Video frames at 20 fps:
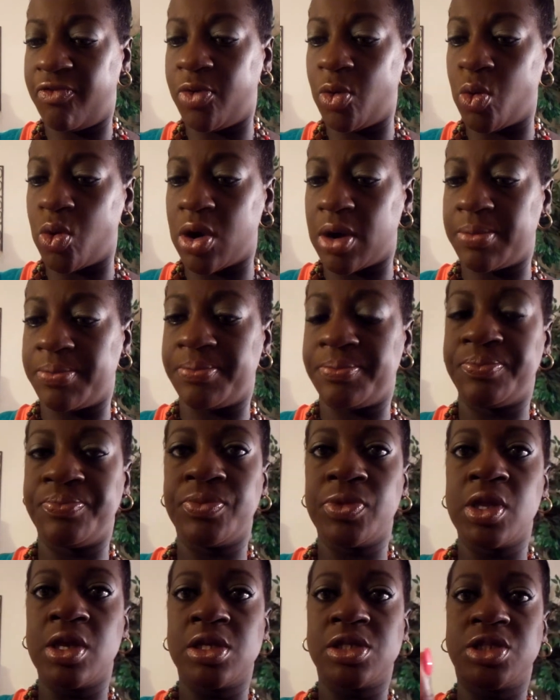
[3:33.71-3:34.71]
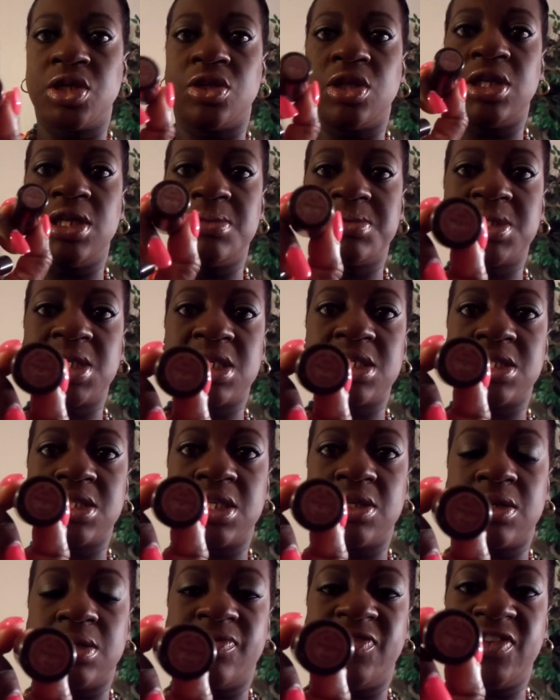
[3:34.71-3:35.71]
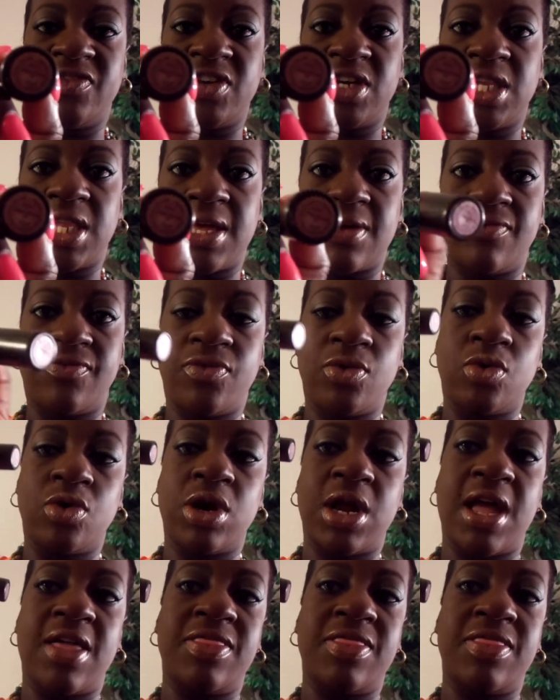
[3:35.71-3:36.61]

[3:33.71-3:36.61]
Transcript: four. So the lipstick is Viva Glam four,